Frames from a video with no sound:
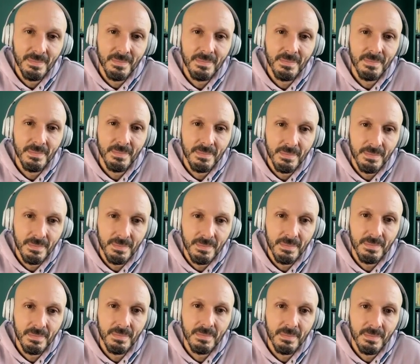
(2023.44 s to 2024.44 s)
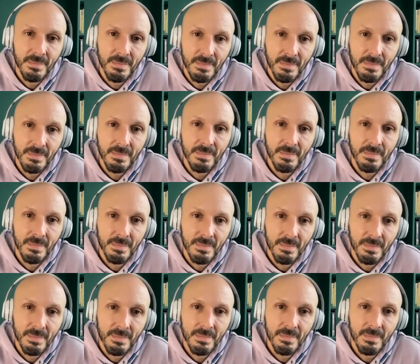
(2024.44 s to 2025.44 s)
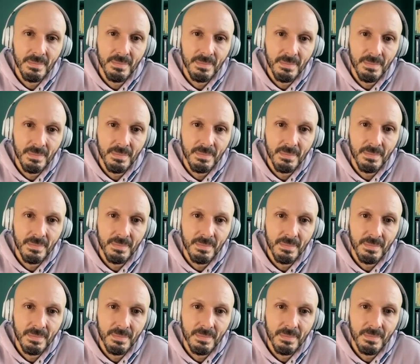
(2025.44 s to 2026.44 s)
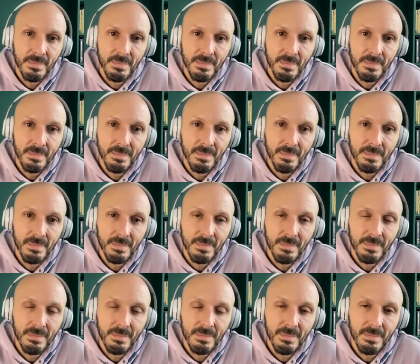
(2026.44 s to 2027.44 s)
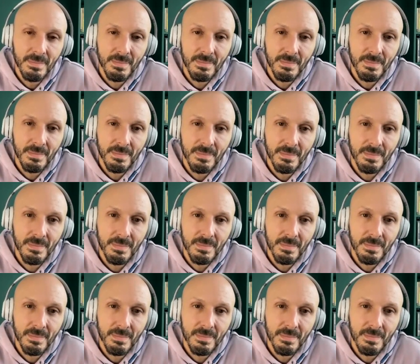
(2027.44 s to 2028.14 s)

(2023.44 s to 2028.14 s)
No words are spoken by the person on screen.